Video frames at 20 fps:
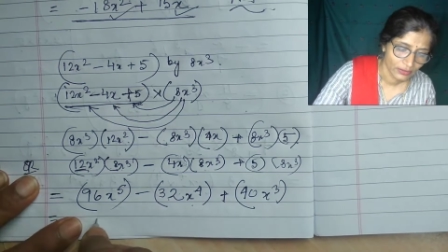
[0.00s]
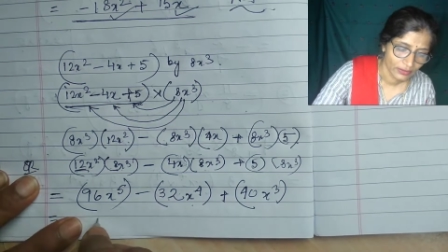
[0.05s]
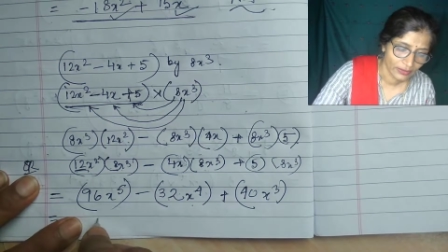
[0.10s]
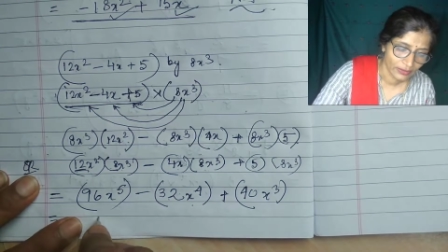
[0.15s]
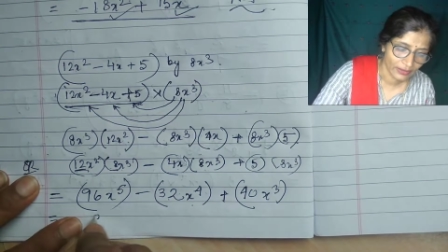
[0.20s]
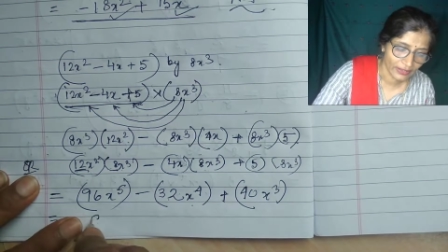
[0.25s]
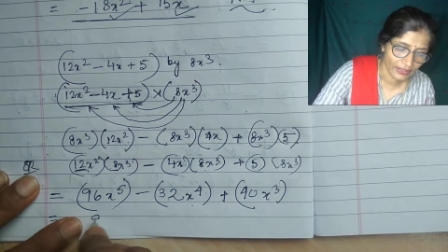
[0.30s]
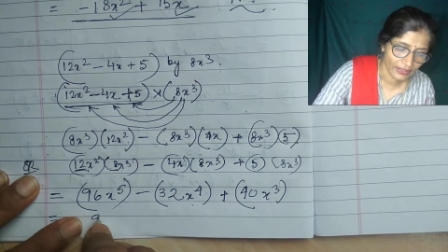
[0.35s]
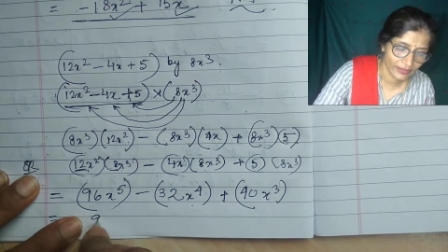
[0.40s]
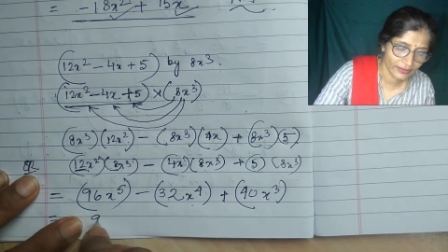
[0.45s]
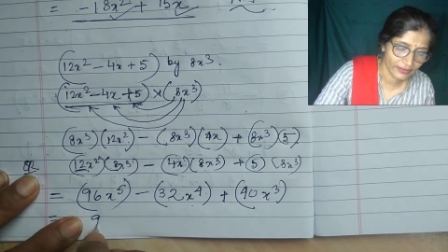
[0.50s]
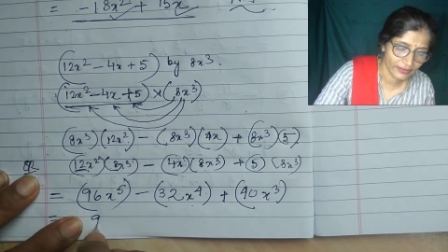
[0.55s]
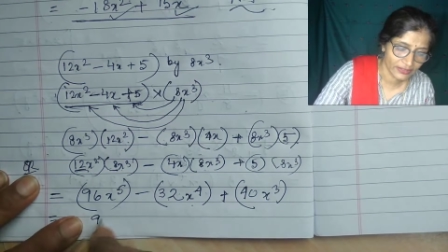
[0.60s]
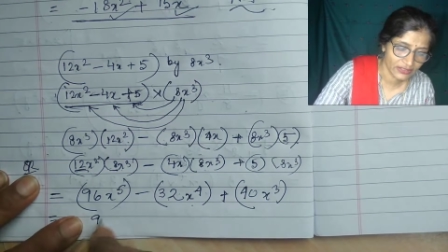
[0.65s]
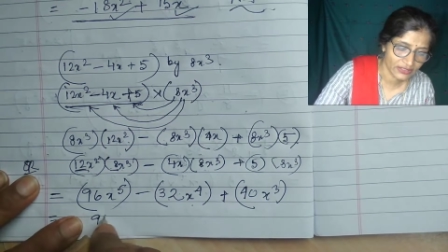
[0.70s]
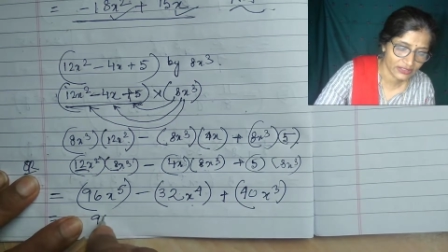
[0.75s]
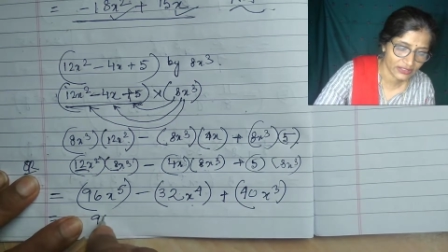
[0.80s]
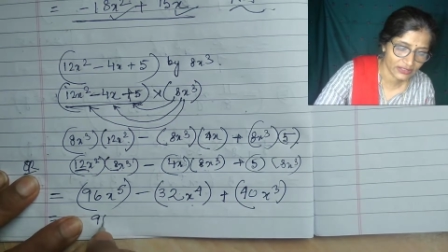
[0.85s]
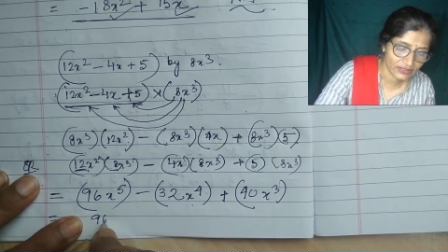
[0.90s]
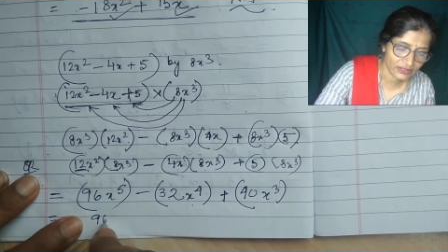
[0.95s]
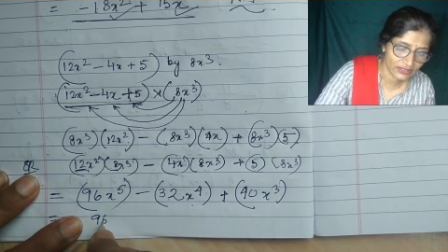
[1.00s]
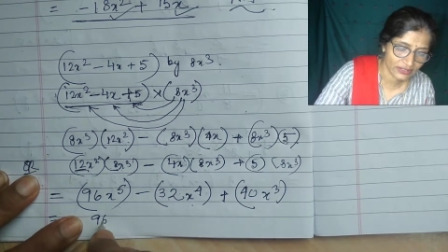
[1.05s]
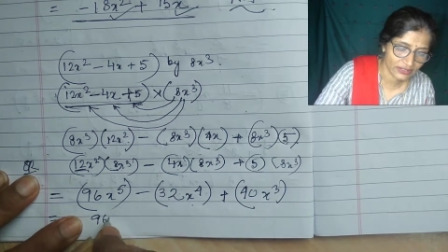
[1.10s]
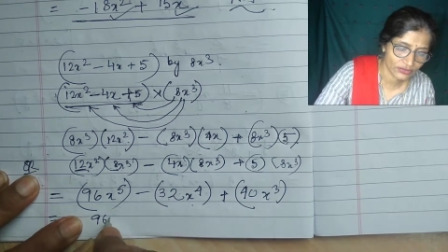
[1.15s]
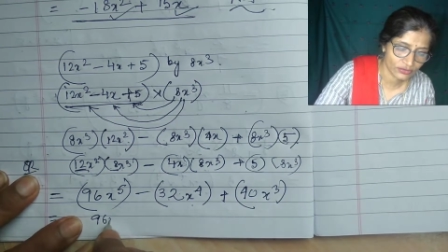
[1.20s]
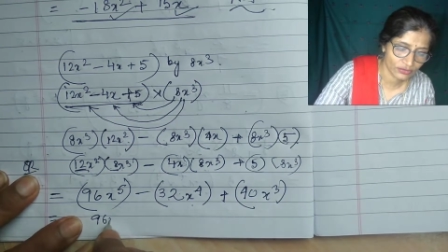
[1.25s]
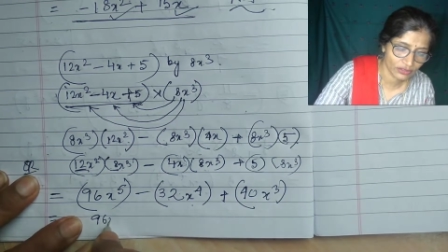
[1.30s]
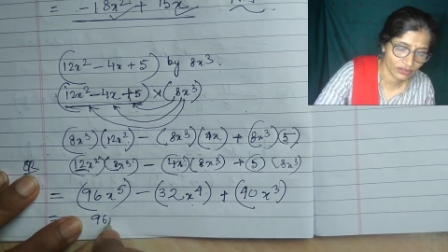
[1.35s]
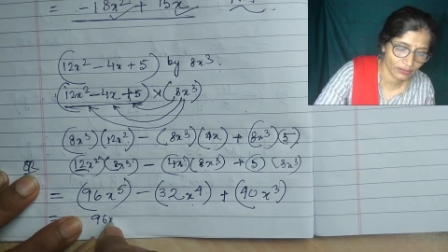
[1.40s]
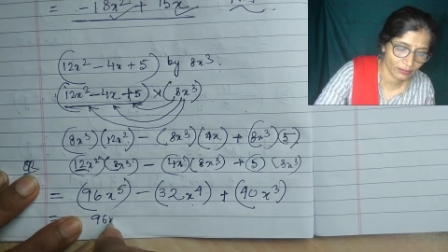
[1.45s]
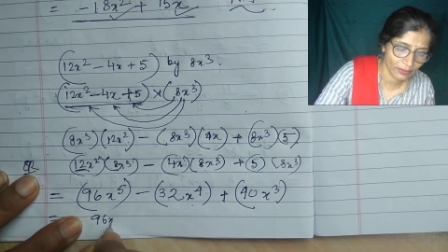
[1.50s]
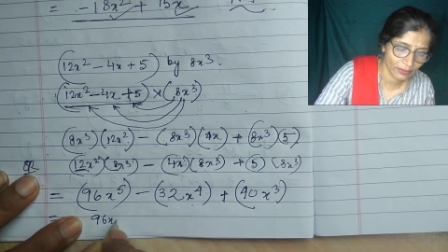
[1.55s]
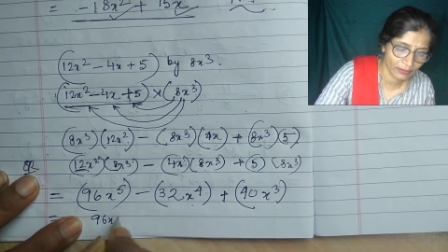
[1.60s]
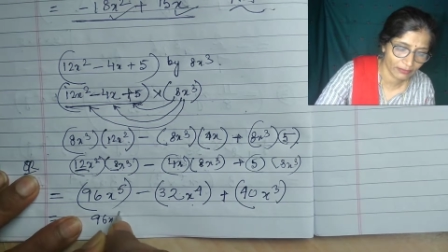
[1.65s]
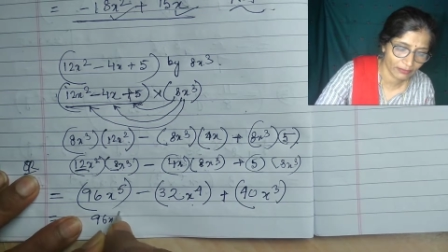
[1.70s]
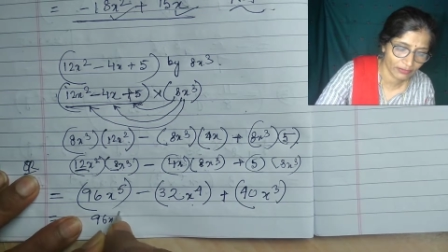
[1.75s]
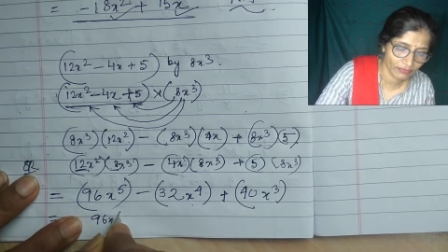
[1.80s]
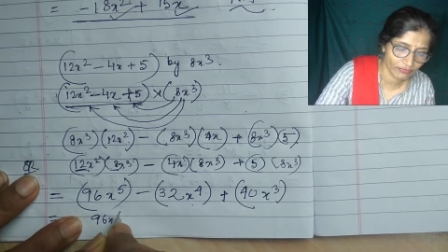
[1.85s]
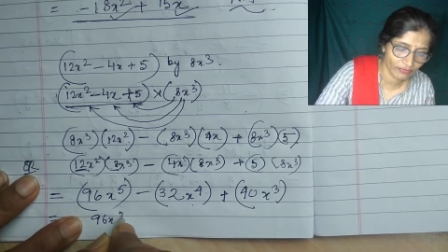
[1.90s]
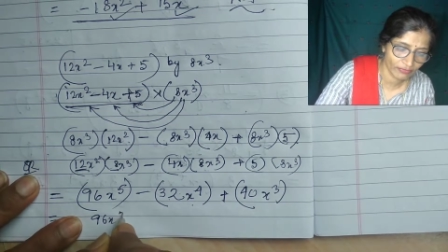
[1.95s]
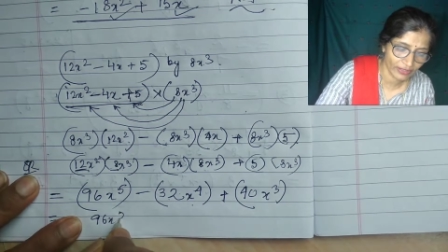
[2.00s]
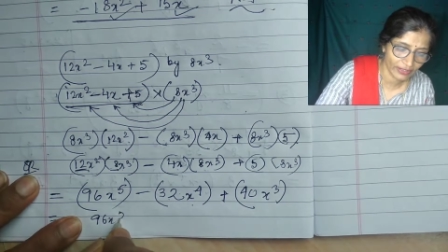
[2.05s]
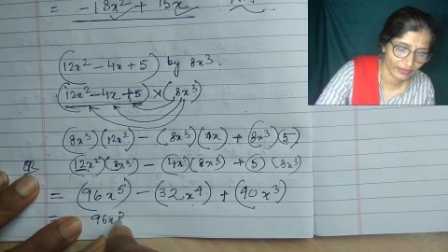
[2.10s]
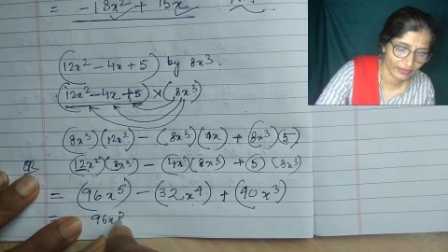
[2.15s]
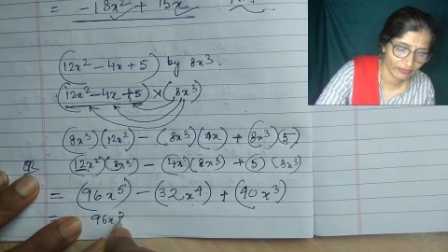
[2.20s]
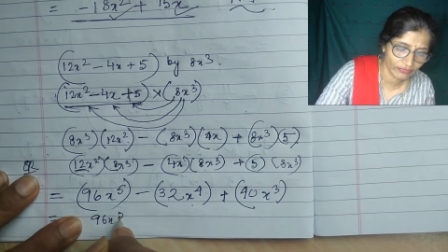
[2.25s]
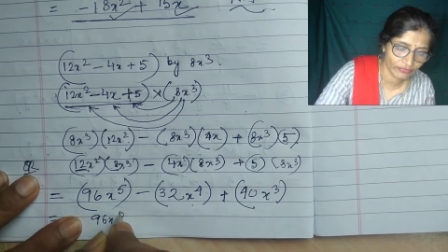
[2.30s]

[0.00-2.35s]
96 x to the power 5